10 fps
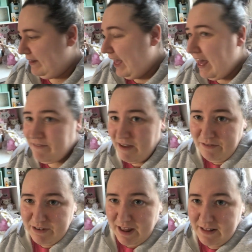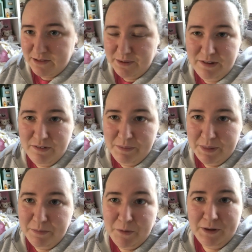then. They have every day this week. They
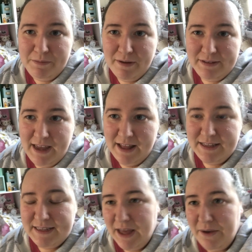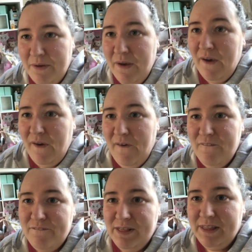come in the morning about 10. So
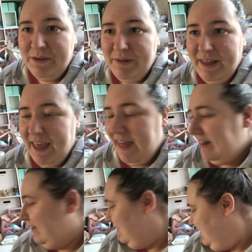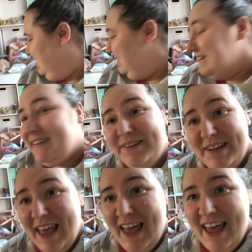hopefully they will again. So
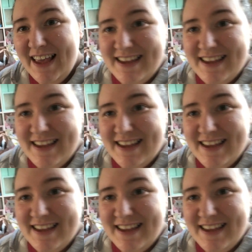yeah,